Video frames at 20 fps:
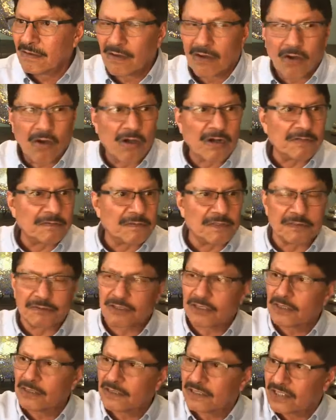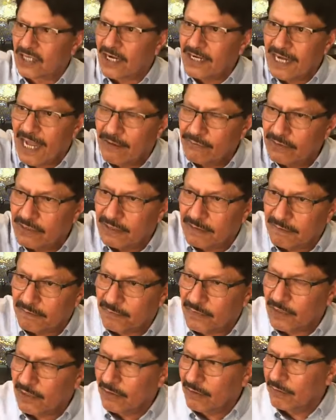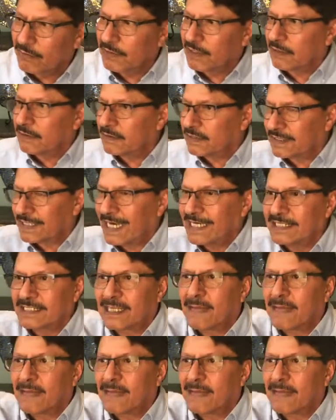or shut down send